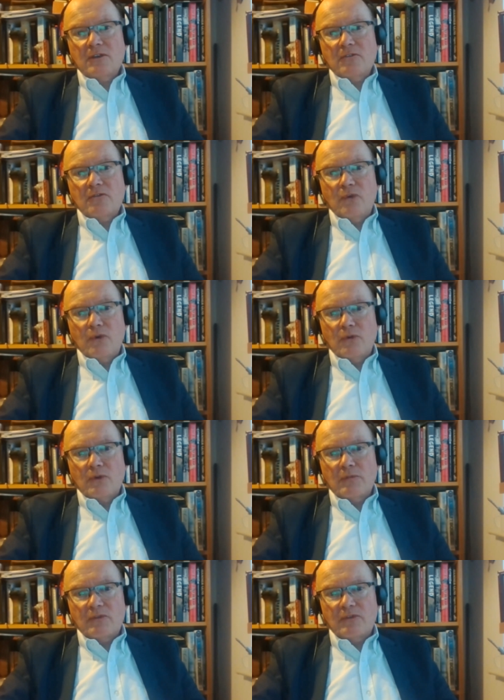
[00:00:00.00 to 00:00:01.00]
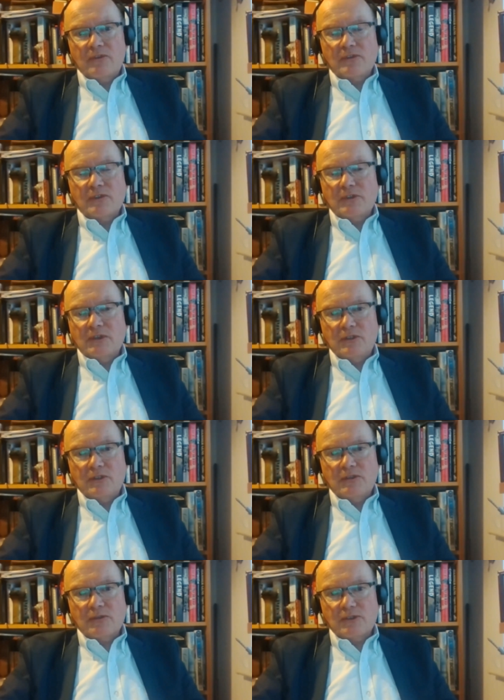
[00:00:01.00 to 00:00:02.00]
for the
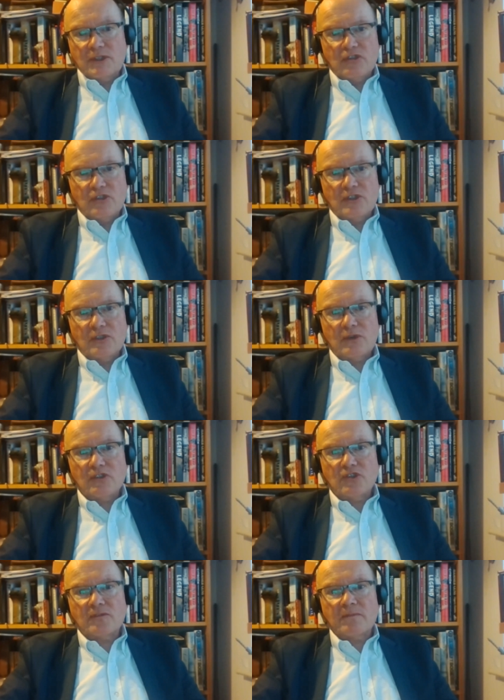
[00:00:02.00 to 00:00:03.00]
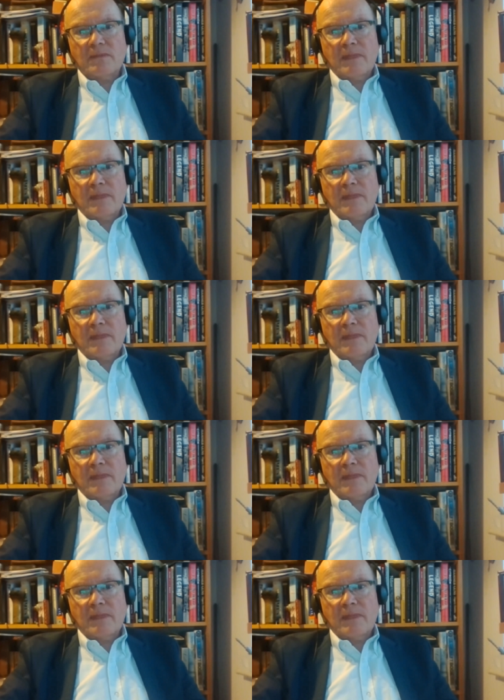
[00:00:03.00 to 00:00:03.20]
users or researchers in question.